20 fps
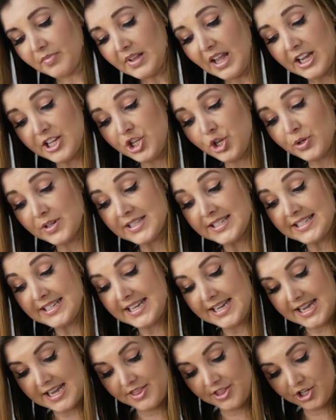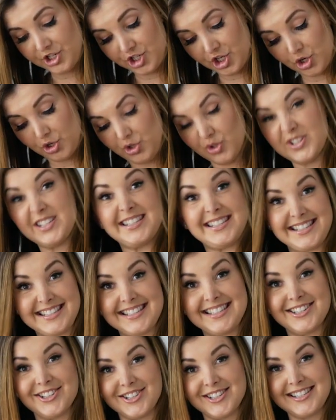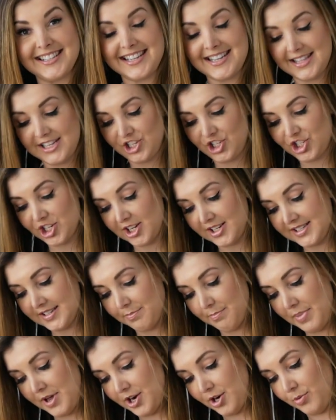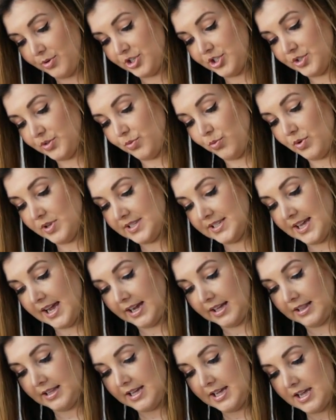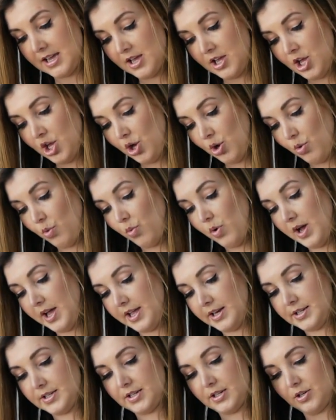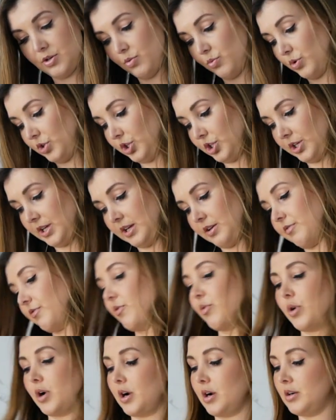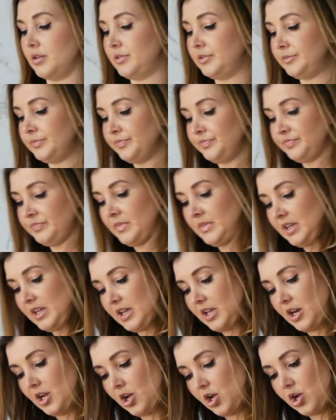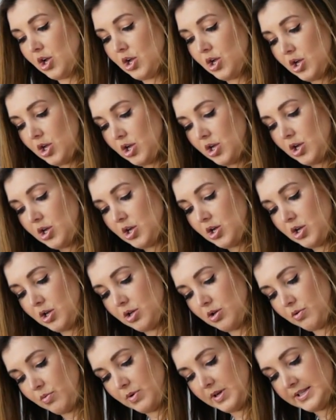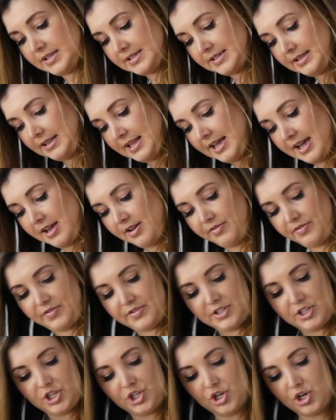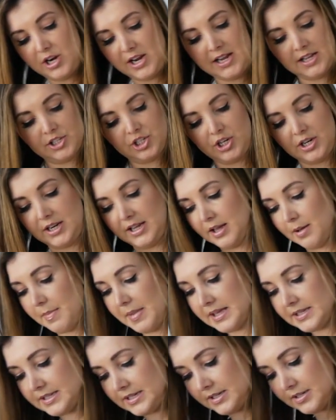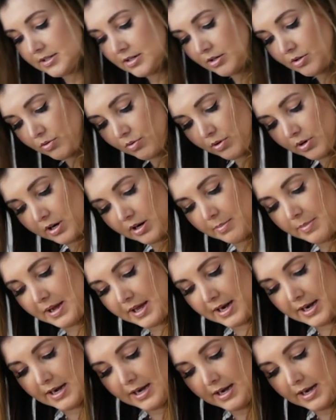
And you can see in the dough, you'll still see these chunks of butter, which is exactly what we're looking for. Oh, what's left? Your hands are gonna get messy, so don't worry about it